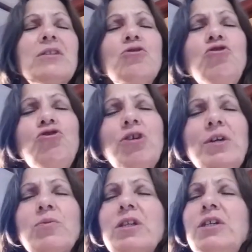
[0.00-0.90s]

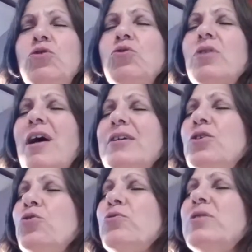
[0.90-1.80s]
generally do not
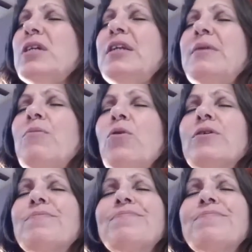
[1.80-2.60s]
use anymore.